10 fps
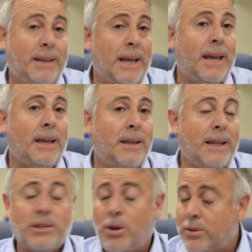day,
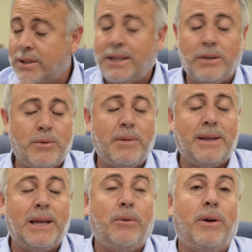that's all tequilas were
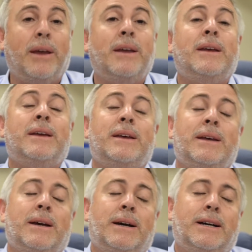made that way.
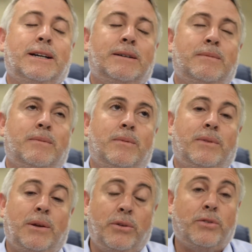
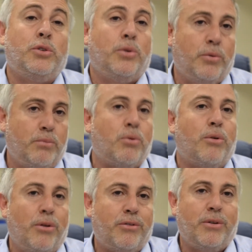They used to do it with
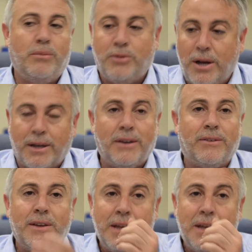burros, little donkeys.